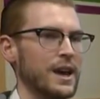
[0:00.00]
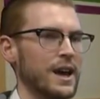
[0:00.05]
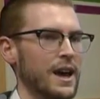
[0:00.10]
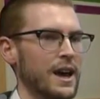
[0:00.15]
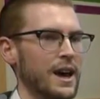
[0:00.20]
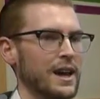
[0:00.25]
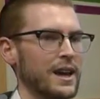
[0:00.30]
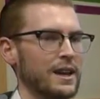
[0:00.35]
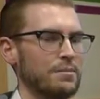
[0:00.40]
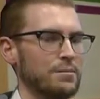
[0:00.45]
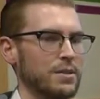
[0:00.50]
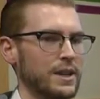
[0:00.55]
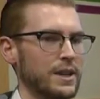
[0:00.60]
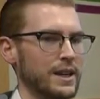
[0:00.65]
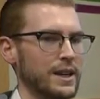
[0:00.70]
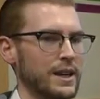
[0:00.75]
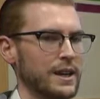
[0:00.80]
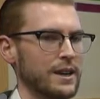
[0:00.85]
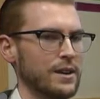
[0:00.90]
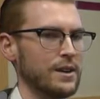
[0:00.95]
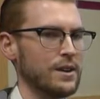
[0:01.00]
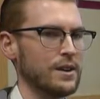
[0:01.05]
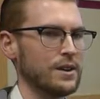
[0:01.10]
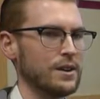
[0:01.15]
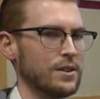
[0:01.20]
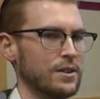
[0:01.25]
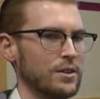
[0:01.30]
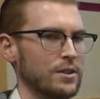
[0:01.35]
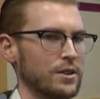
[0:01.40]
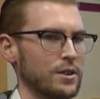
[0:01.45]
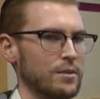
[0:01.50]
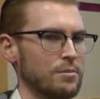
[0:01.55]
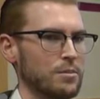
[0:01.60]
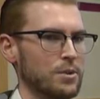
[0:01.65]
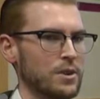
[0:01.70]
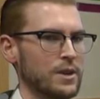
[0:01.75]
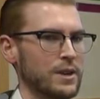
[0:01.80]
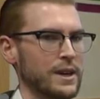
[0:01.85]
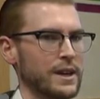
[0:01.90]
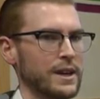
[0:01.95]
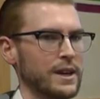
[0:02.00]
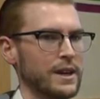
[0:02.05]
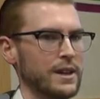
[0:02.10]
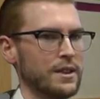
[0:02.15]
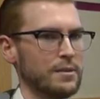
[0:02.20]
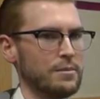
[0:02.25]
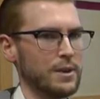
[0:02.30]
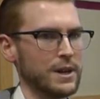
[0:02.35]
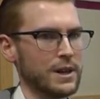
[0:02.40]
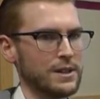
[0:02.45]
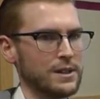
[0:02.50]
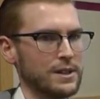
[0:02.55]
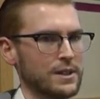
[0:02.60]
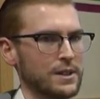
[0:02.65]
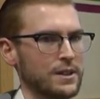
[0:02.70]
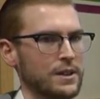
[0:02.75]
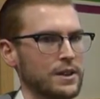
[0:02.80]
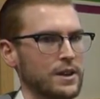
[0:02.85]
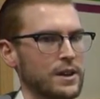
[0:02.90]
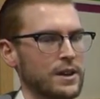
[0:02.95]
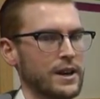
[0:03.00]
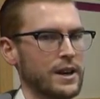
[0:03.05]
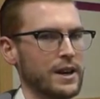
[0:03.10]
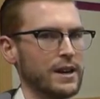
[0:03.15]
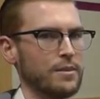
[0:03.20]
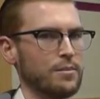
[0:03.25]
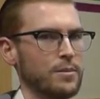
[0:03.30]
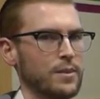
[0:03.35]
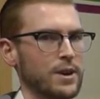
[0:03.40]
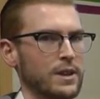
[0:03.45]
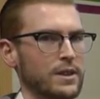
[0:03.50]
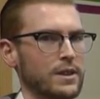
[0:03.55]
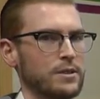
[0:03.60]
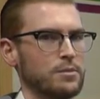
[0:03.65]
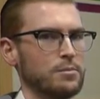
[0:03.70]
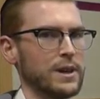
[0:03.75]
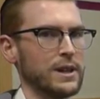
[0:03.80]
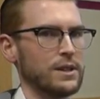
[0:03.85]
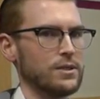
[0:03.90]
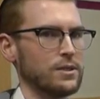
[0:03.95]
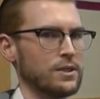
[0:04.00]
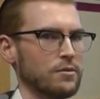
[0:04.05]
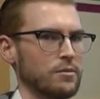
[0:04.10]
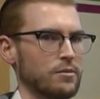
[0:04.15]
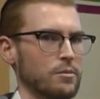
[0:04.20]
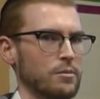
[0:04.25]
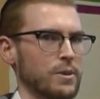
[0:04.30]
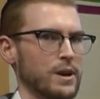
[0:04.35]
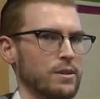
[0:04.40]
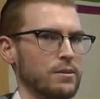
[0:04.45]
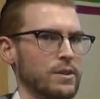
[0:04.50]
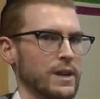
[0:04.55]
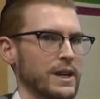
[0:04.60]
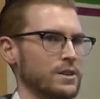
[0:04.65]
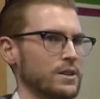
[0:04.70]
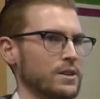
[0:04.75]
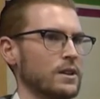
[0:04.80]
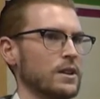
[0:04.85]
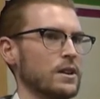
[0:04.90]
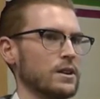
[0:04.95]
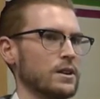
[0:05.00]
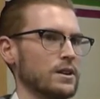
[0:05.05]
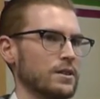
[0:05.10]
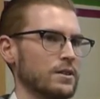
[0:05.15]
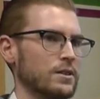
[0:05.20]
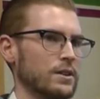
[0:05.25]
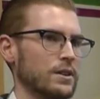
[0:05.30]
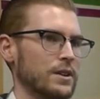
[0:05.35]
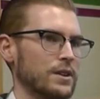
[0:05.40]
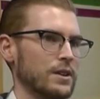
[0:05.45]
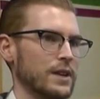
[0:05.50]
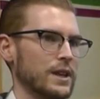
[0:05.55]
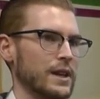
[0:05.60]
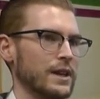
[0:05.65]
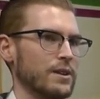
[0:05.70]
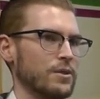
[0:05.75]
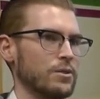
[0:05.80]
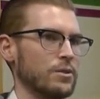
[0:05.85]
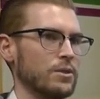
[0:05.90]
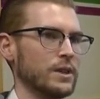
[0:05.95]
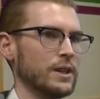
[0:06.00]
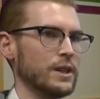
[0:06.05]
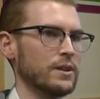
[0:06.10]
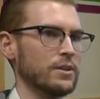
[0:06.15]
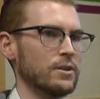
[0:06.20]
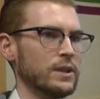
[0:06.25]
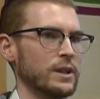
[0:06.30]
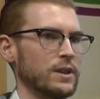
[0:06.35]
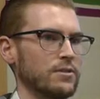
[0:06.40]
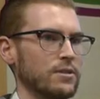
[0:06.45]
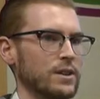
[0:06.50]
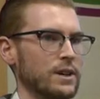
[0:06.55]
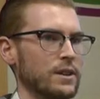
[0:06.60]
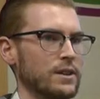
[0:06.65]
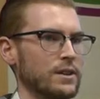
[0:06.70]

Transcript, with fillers: And I'm playing on the Monday in the Mitre. Um, and there's bands on from about 8 o'clock there all, all evening.